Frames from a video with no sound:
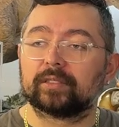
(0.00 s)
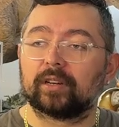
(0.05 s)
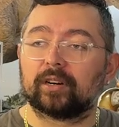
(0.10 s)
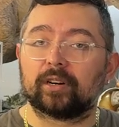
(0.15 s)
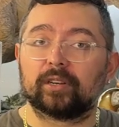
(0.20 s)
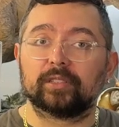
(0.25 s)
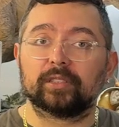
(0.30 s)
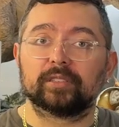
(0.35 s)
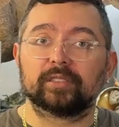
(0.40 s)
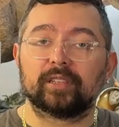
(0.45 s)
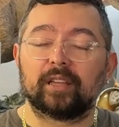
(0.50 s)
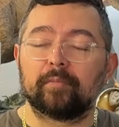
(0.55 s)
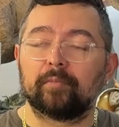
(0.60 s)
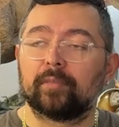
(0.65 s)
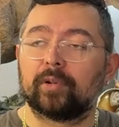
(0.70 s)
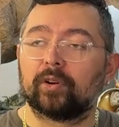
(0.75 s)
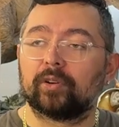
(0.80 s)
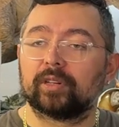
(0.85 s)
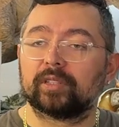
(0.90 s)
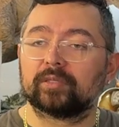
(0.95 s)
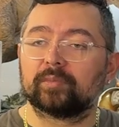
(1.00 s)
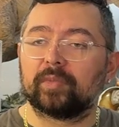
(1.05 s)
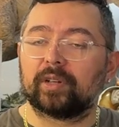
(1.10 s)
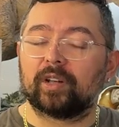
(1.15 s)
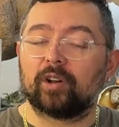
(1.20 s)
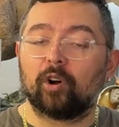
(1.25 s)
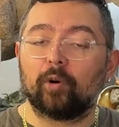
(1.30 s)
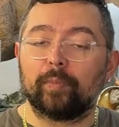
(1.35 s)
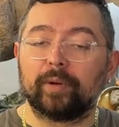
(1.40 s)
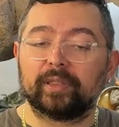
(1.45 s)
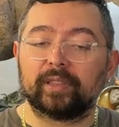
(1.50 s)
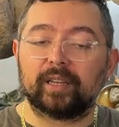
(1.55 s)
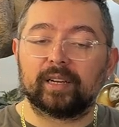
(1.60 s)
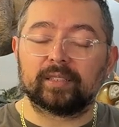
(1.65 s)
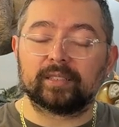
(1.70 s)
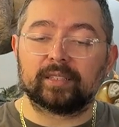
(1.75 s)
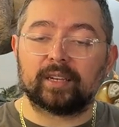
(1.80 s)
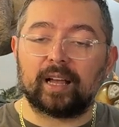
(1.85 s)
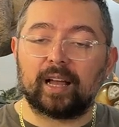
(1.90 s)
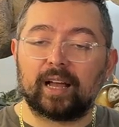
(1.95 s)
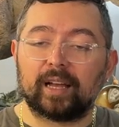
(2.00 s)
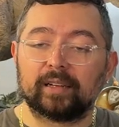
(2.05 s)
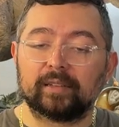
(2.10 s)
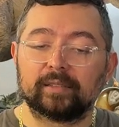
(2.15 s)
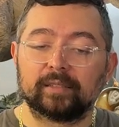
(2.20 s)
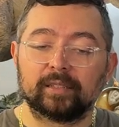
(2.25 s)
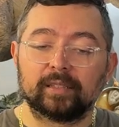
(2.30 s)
are on the same boat as me, hoping that it's not.